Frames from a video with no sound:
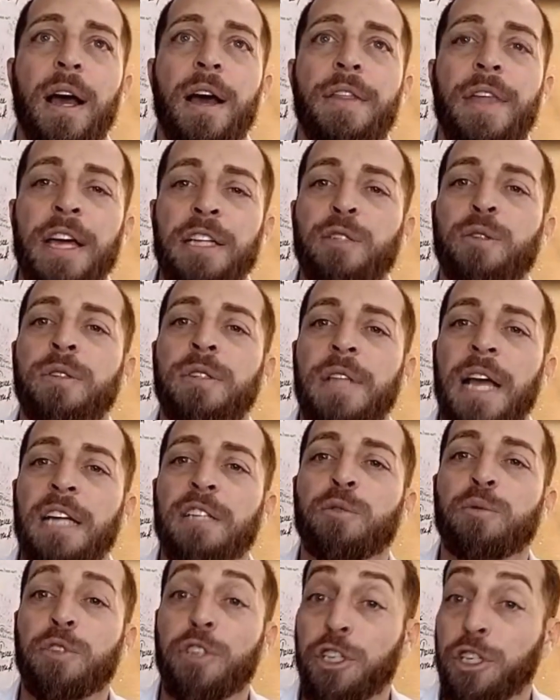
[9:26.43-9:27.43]
uh, that's
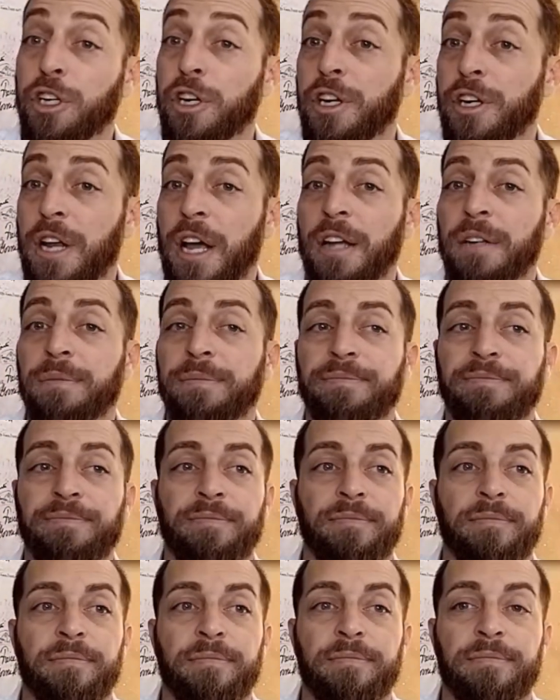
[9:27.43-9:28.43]
that's what you should have done,
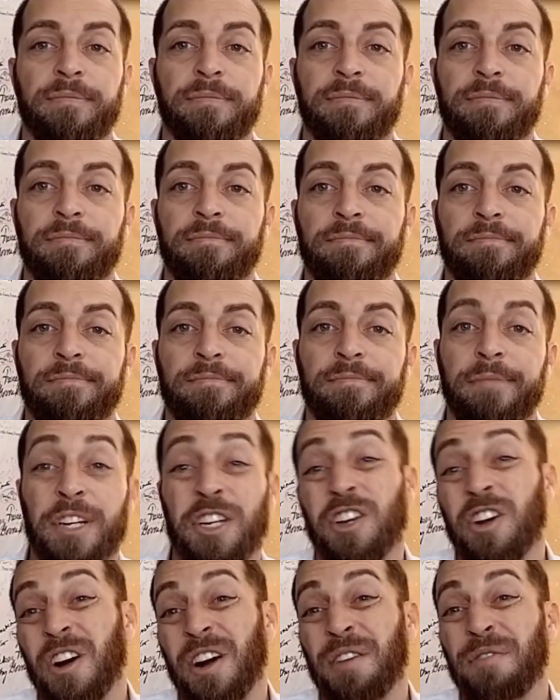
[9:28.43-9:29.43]

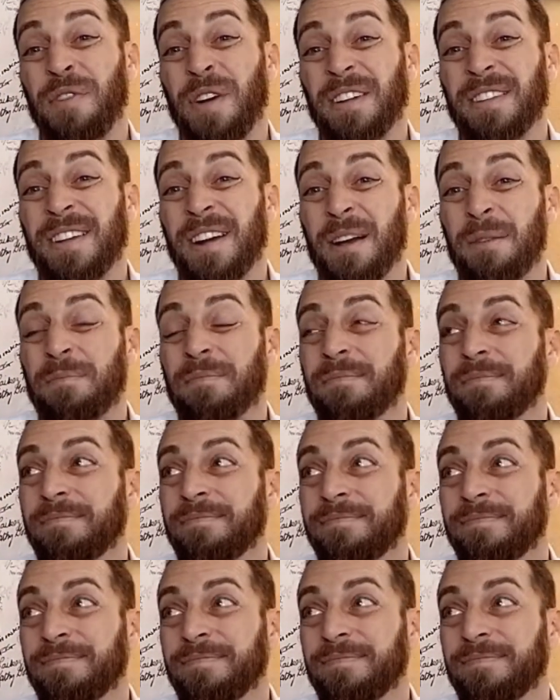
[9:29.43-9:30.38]
but you already fucked it up.